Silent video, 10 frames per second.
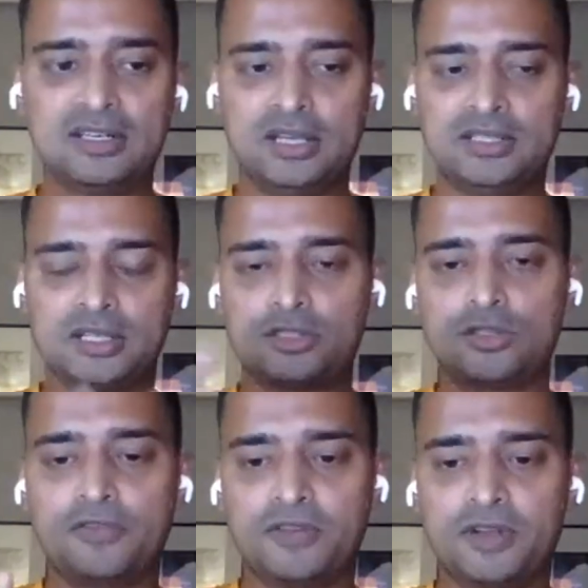is a
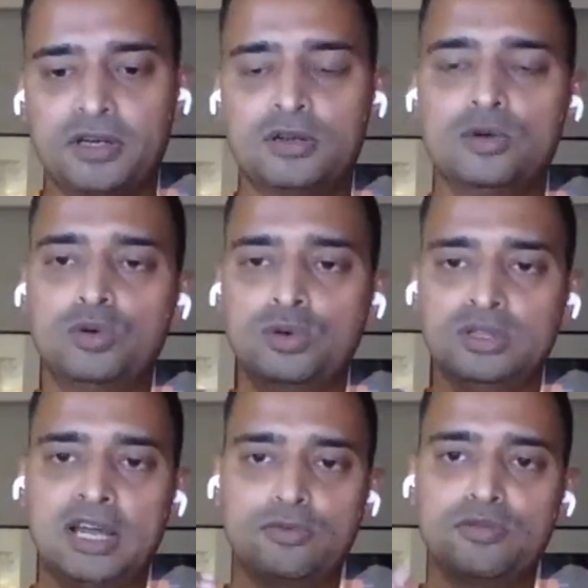software
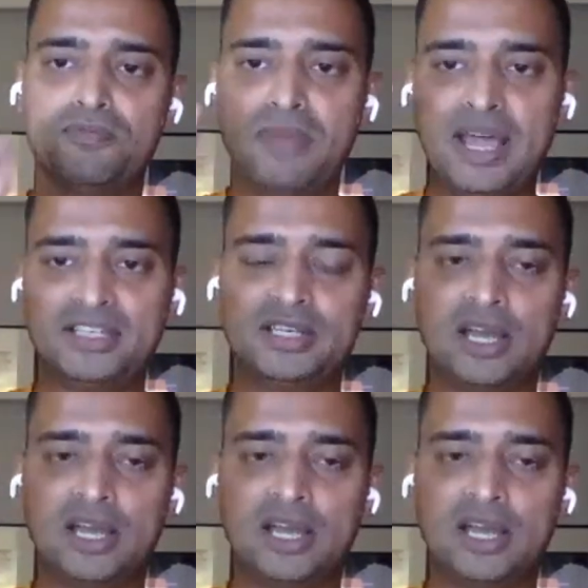that would match